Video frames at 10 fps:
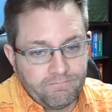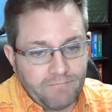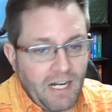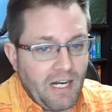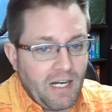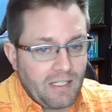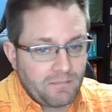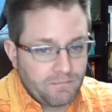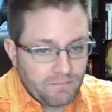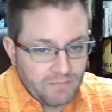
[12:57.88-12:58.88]
Bah.
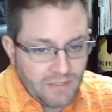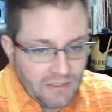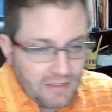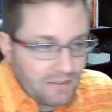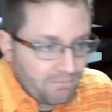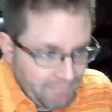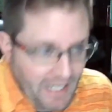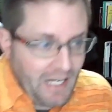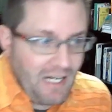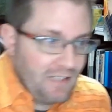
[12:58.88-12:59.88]

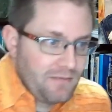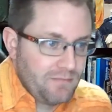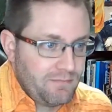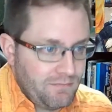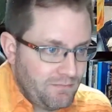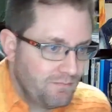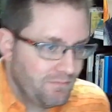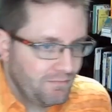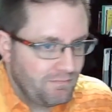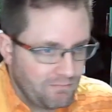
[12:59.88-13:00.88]
Bah.
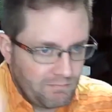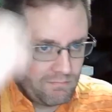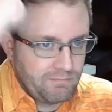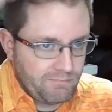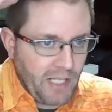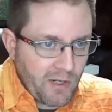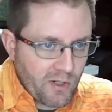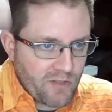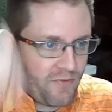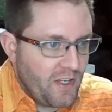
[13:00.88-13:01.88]
anger
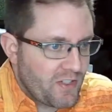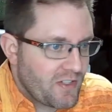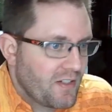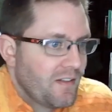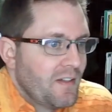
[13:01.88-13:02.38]
is a fist.